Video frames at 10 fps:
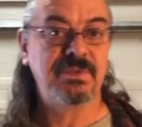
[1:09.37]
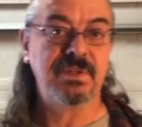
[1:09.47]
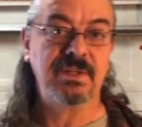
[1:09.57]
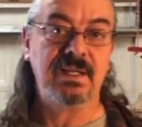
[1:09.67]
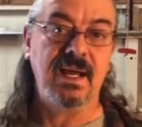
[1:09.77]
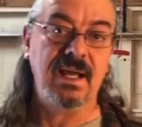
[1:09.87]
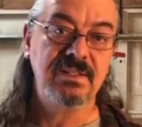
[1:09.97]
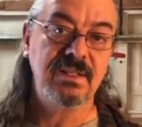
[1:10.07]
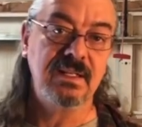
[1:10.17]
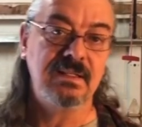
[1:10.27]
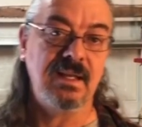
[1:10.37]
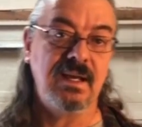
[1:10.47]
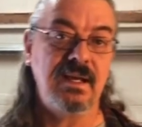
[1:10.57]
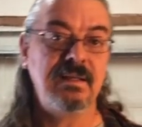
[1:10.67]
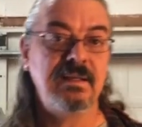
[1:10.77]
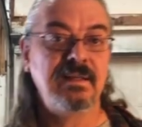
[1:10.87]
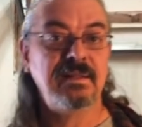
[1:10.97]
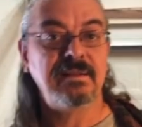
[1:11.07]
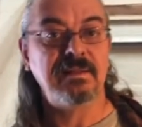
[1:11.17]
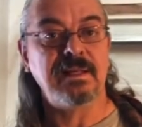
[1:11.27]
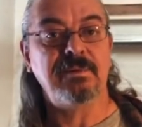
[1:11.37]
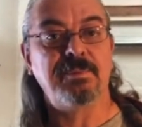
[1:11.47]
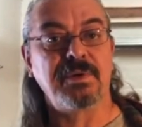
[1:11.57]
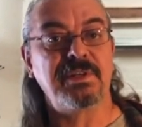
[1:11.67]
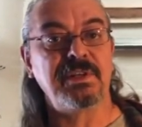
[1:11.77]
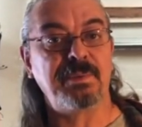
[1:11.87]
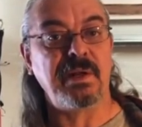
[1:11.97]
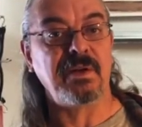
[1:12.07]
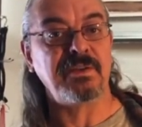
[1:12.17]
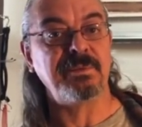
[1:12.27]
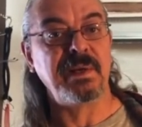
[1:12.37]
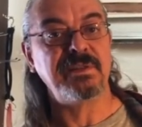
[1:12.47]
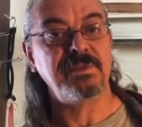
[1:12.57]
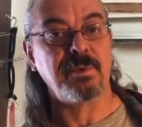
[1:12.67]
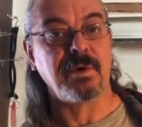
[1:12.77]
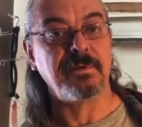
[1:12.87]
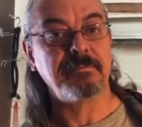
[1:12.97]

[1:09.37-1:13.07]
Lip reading: the guys that participate on his message board.